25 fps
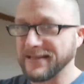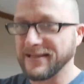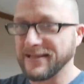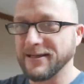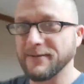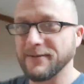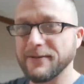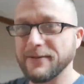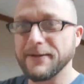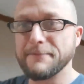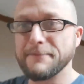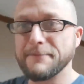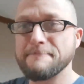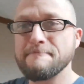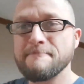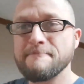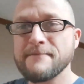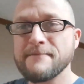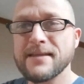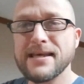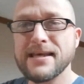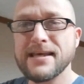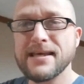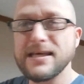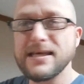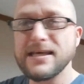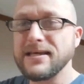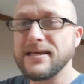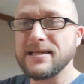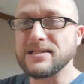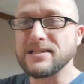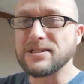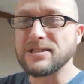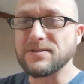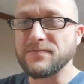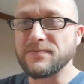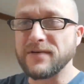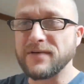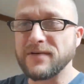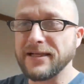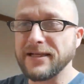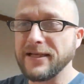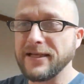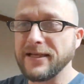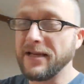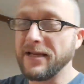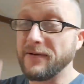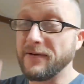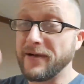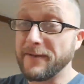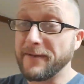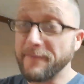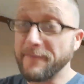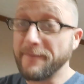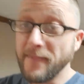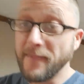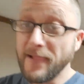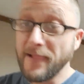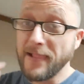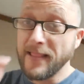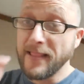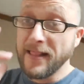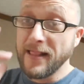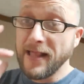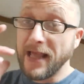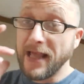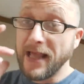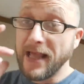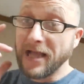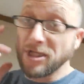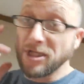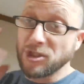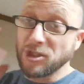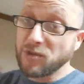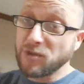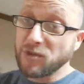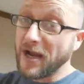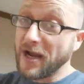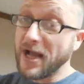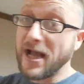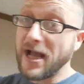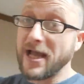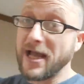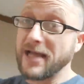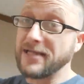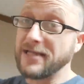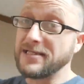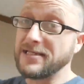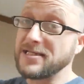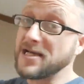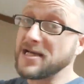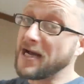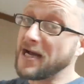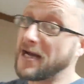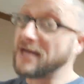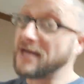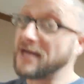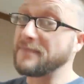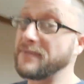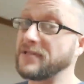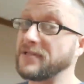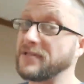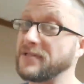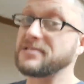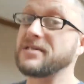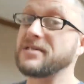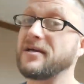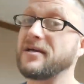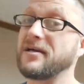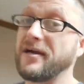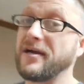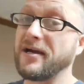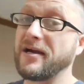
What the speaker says: thing, right? It's funny. Anyway, I tried non-military